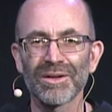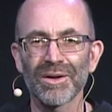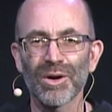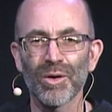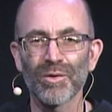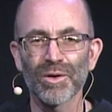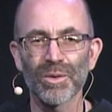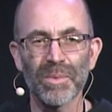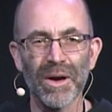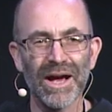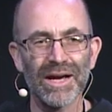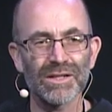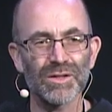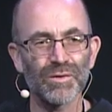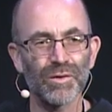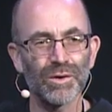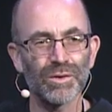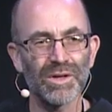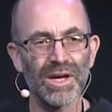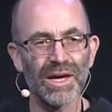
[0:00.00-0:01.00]
over the past
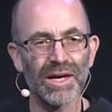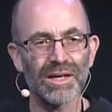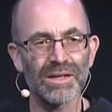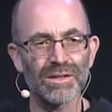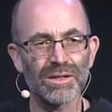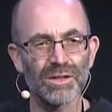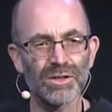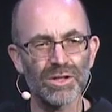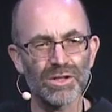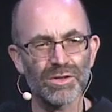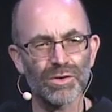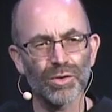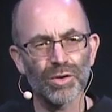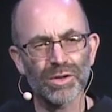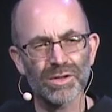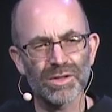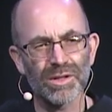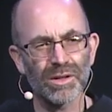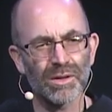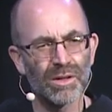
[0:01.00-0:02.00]
few days and just
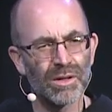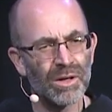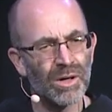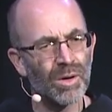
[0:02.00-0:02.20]
looked at